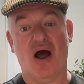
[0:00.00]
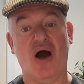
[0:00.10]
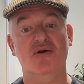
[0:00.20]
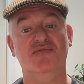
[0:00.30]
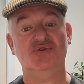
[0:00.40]

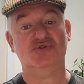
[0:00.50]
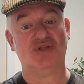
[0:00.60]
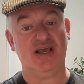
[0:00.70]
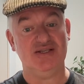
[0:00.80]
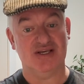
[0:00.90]

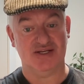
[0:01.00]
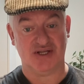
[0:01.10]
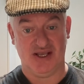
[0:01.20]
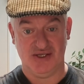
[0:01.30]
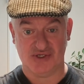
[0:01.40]
overstated
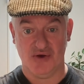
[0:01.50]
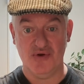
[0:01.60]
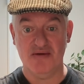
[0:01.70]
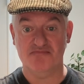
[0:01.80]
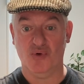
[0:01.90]
his
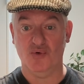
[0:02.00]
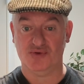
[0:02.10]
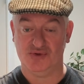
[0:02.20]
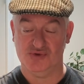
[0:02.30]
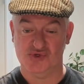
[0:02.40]
own
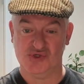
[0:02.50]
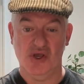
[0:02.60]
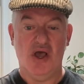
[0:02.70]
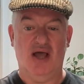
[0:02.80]
importance